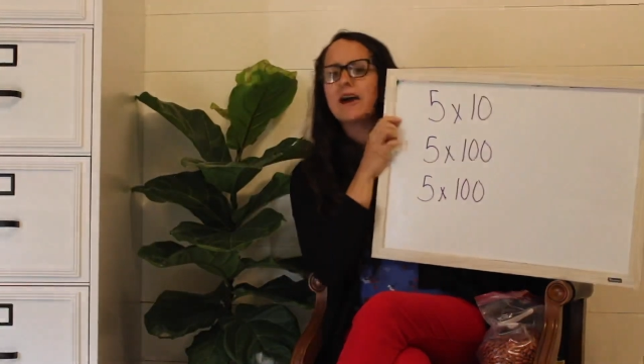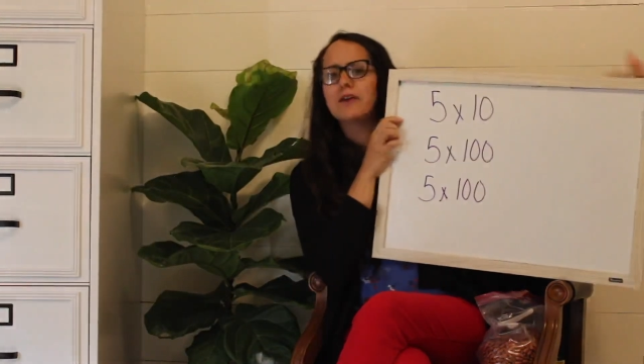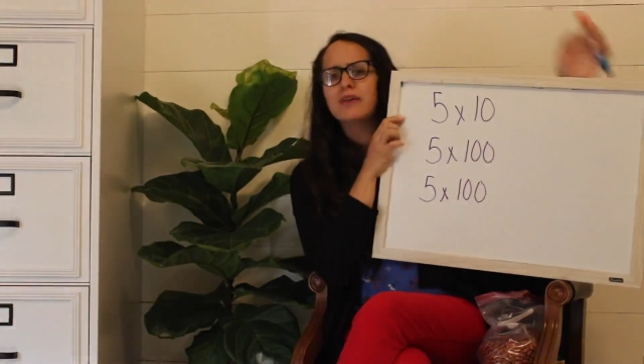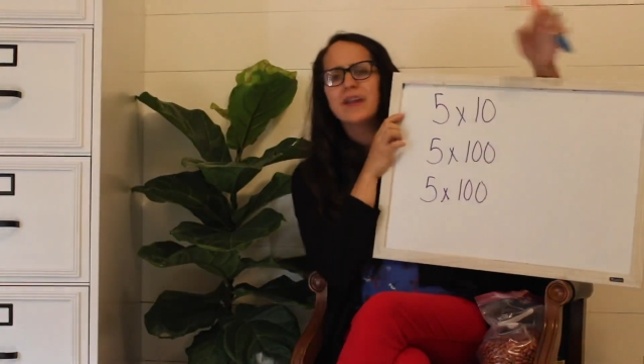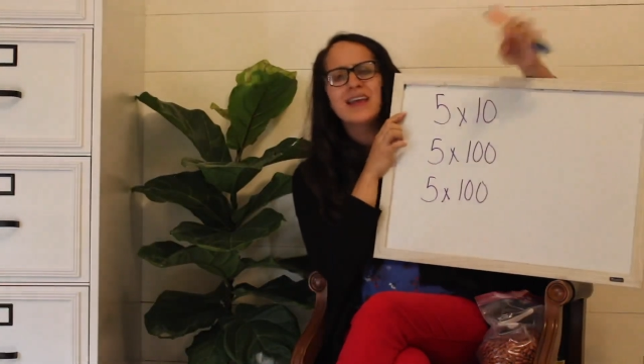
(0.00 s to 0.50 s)

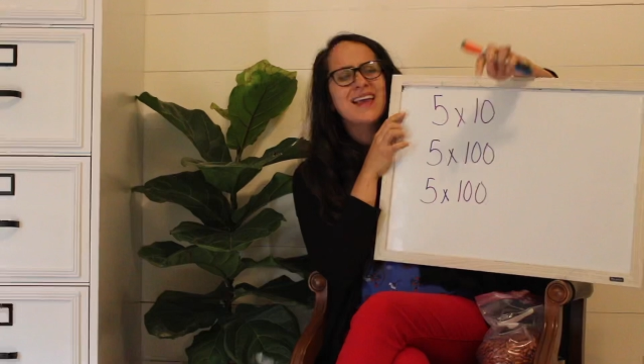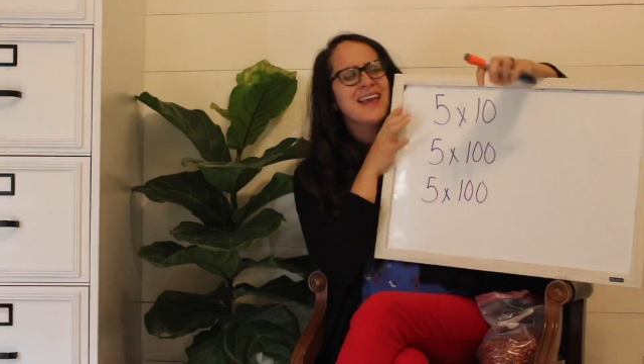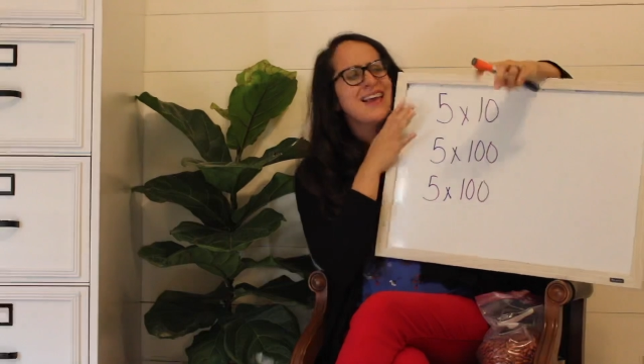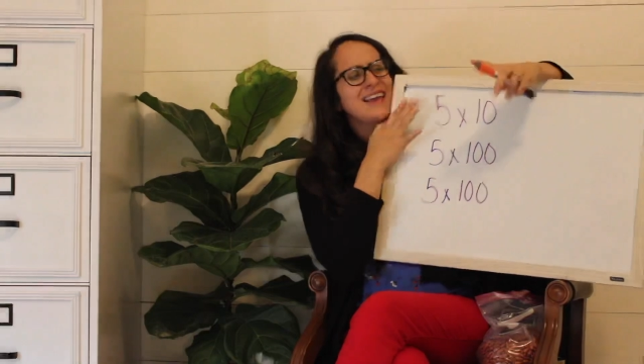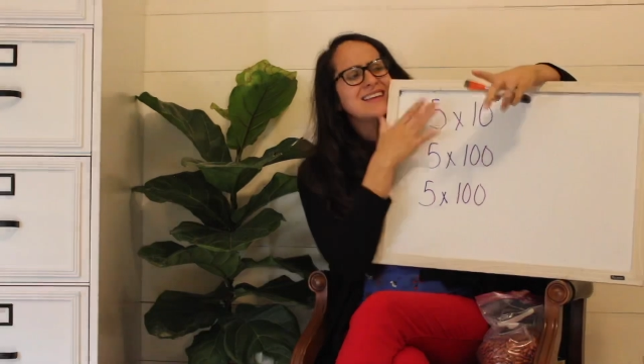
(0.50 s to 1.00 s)
out
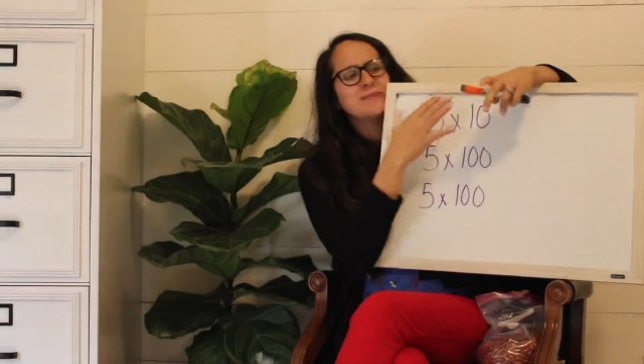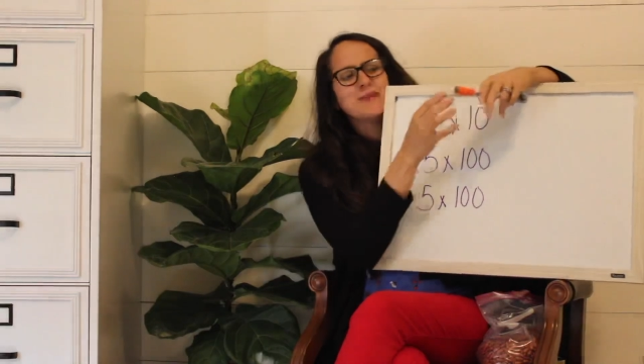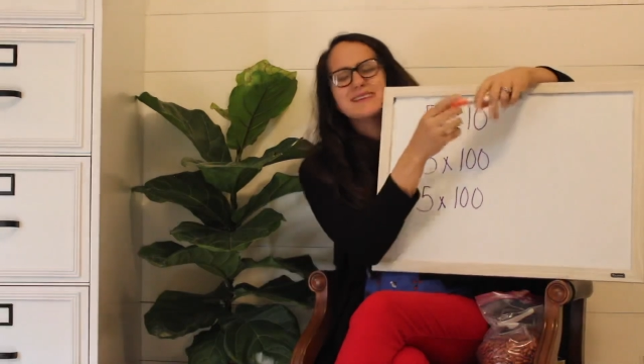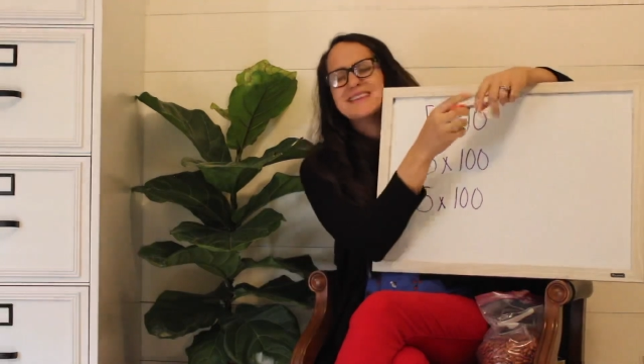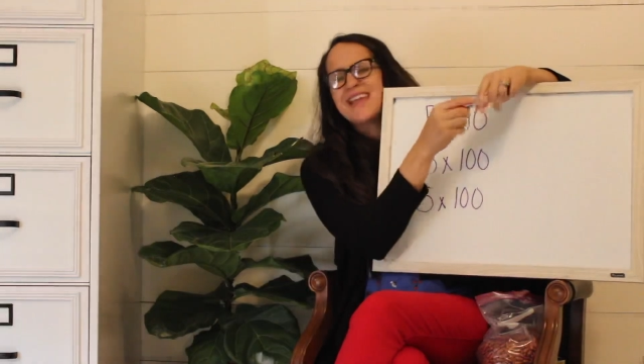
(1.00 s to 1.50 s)
is
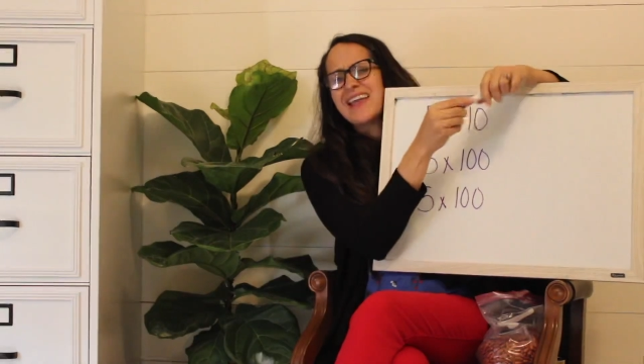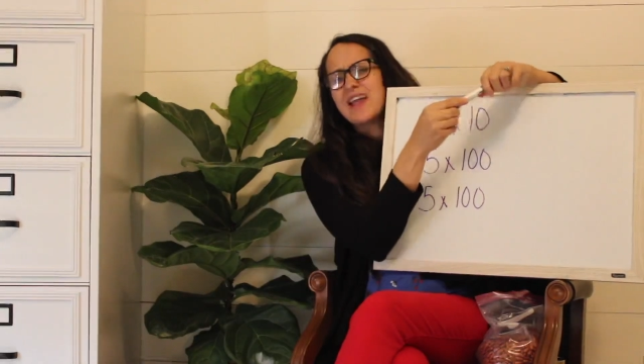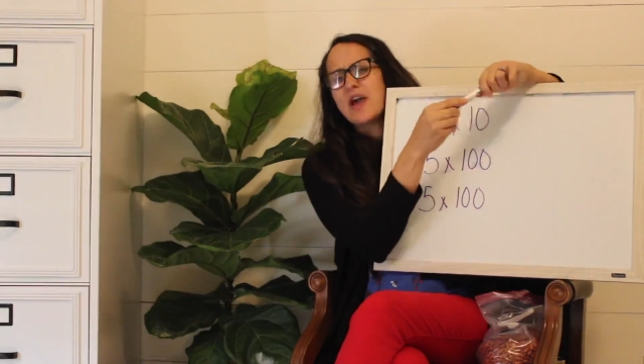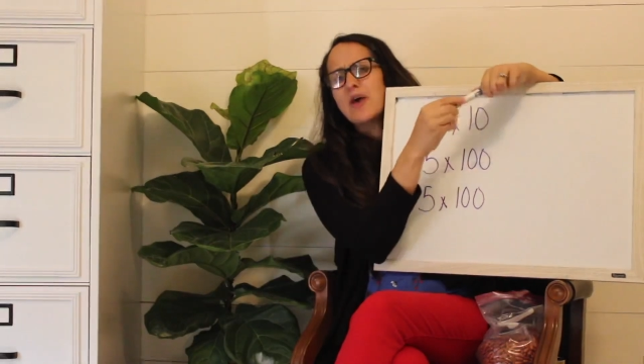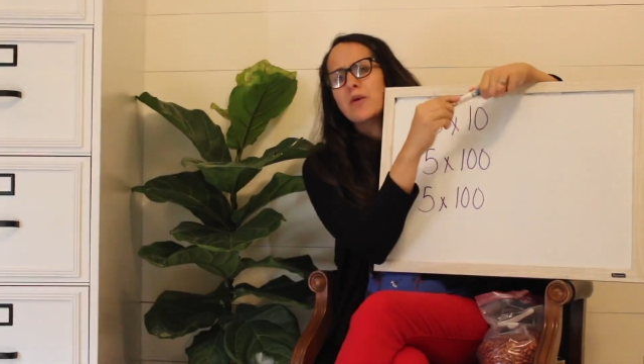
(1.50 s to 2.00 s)
by
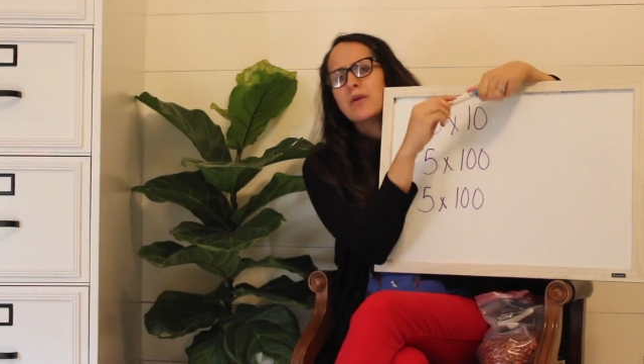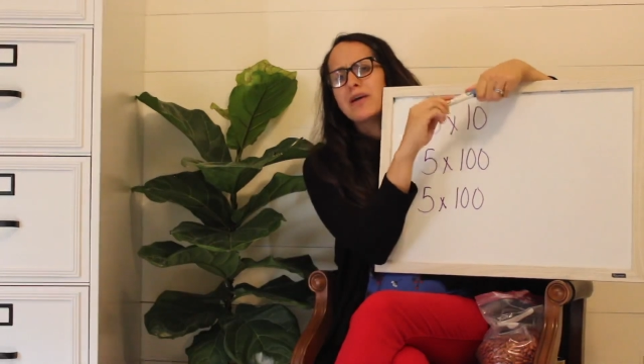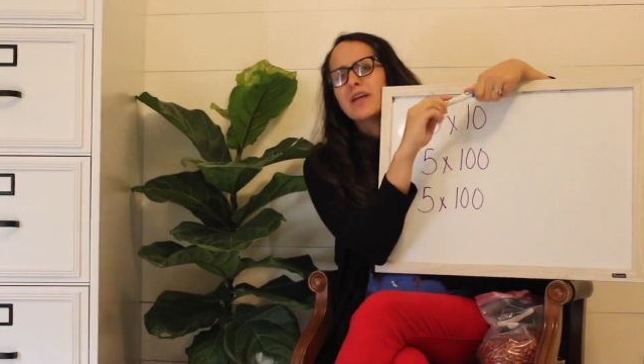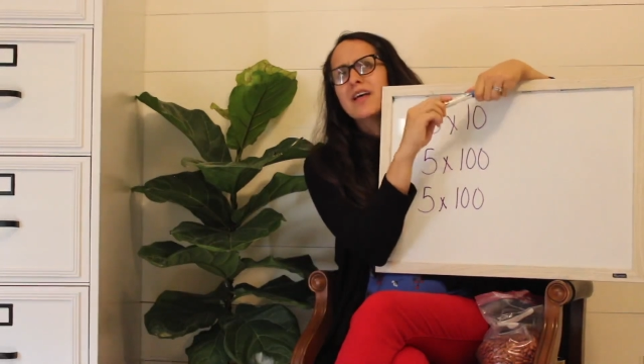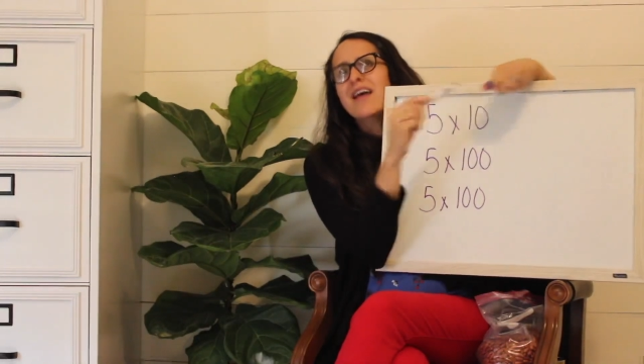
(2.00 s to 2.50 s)
saying, oh,
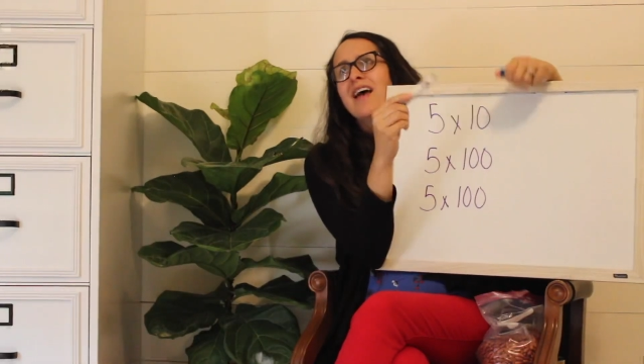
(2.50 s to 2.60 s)
well,